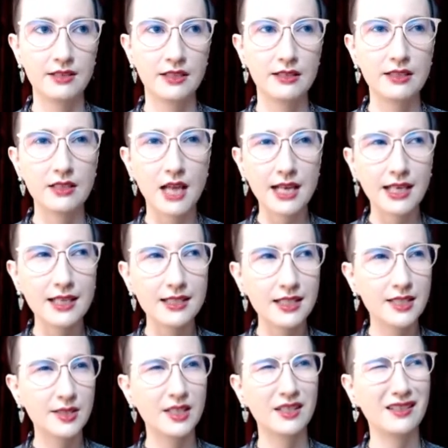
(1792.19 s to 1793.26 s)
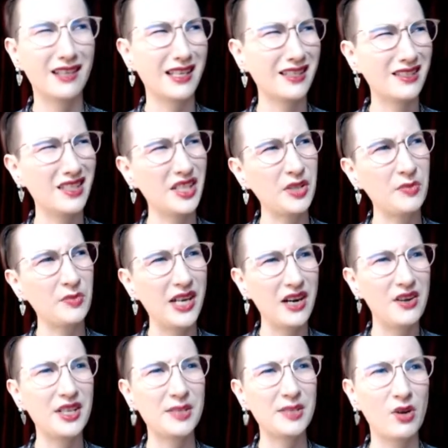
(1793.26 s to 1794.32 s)
It's, I guess it's like, to compare
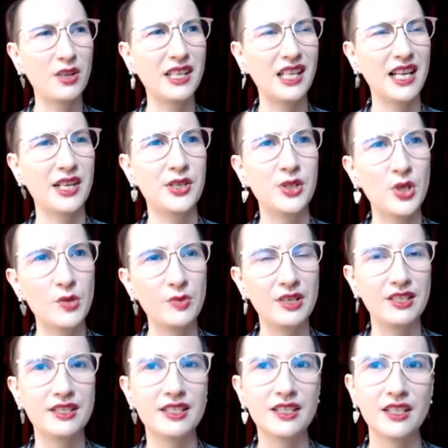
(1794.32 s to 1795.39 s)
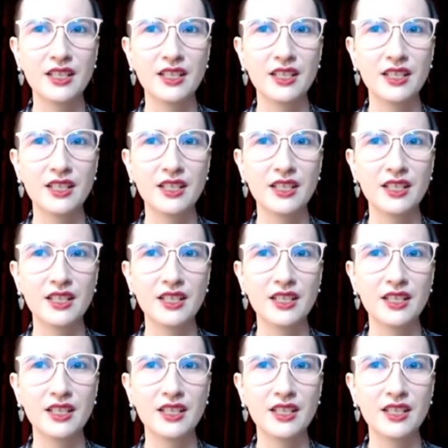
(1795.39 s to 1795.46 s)
it, it's probably like Adobe's